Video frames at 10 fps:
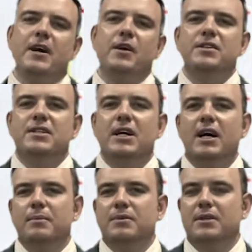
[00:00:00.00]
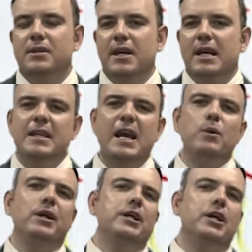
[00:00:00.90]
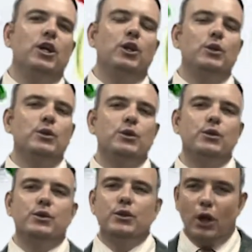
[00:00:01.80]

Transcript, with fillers: various types today and they will include